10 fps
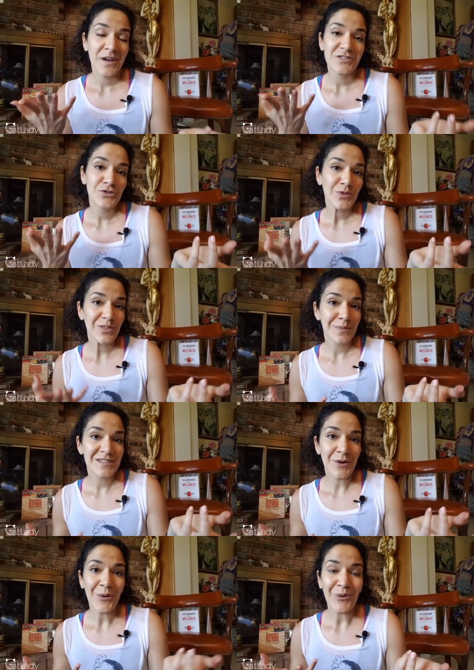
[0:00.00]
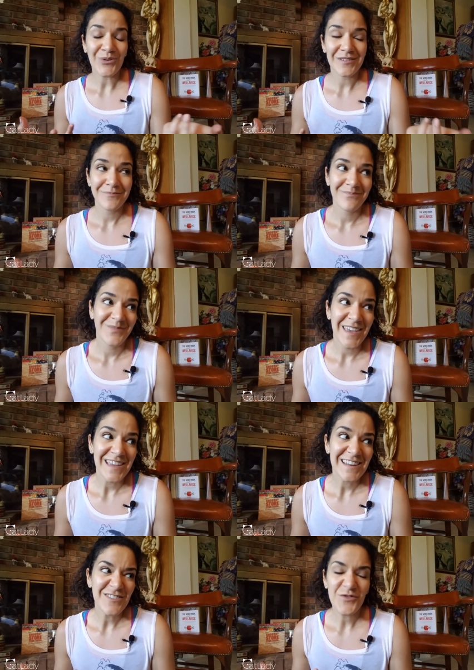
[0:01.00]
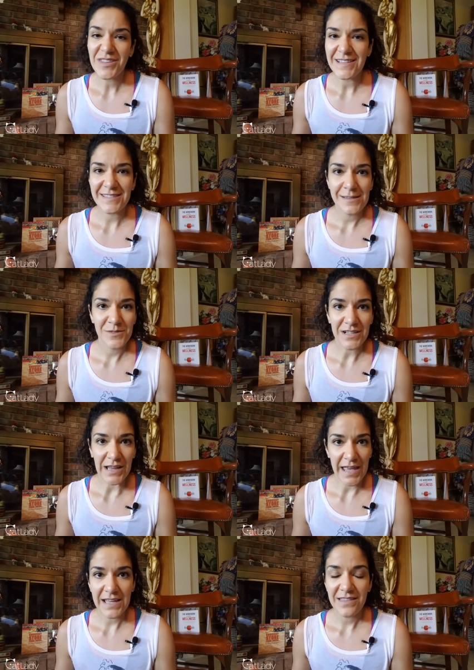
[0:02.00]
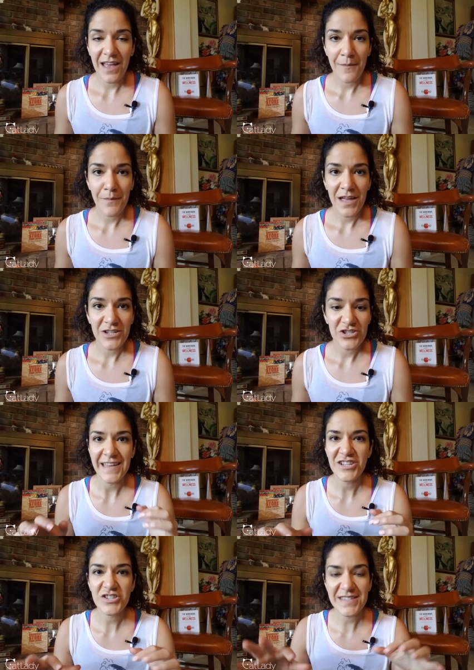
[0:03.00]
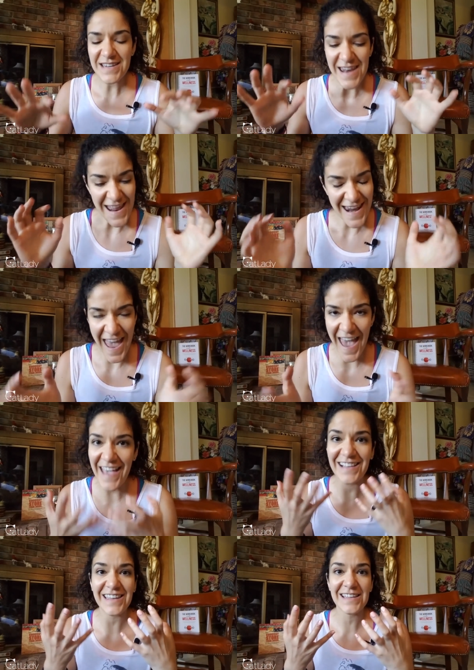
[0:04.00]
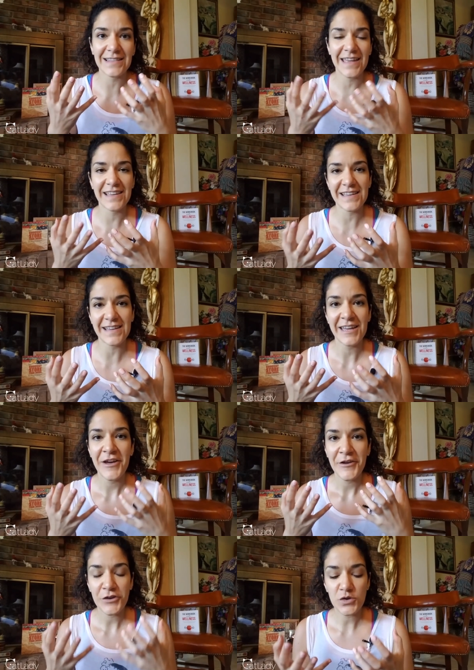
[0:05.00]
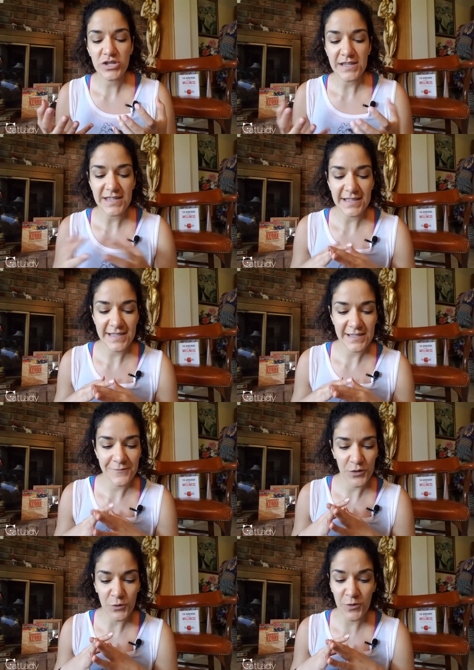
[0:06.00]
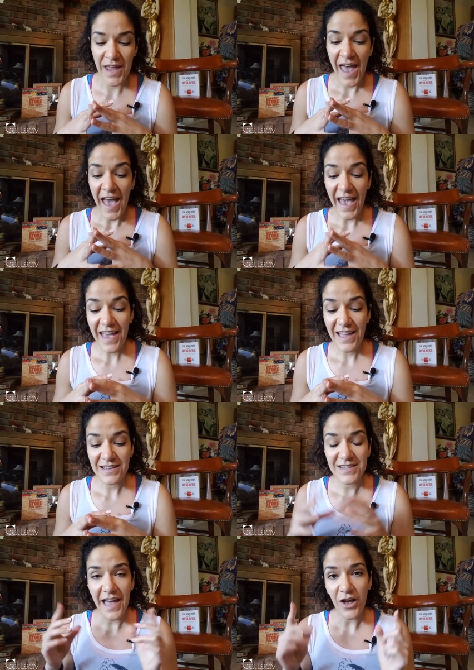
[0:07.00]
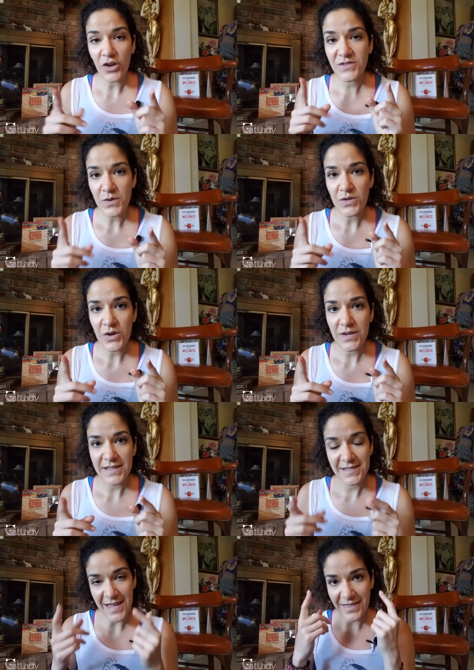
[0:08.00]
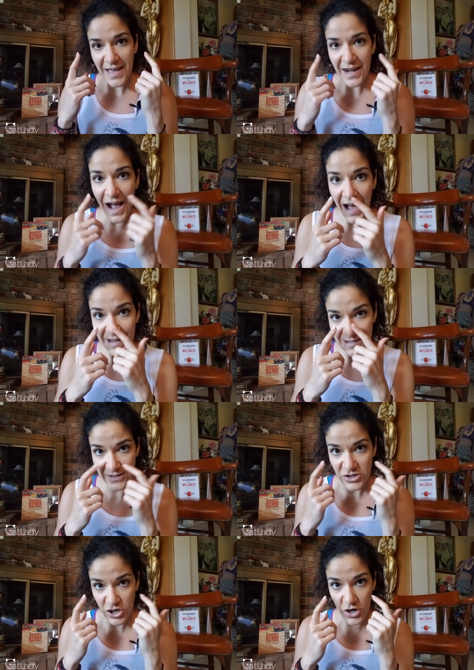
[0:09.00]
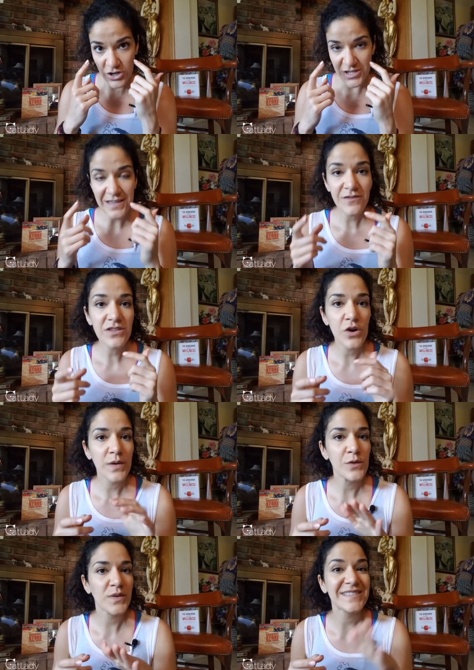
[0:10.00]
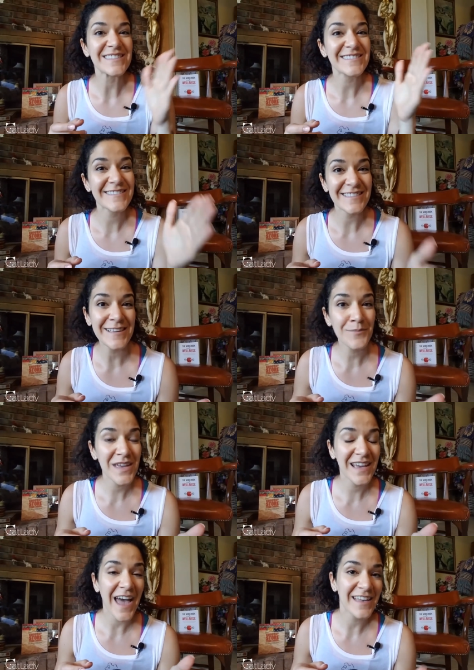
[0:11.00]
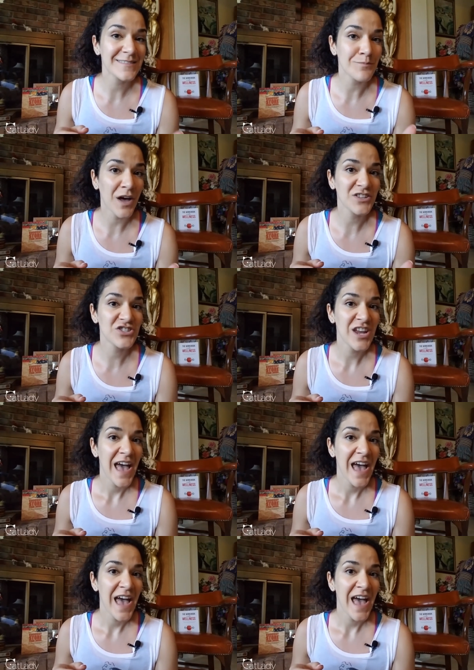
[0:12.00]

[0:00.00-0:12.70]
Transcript: But truth be told, he didn't really seem to like it that much. He just didn't inhale it like he usually does his food. And I also noticed that that eye discharge, even though he wasn't sleeping as much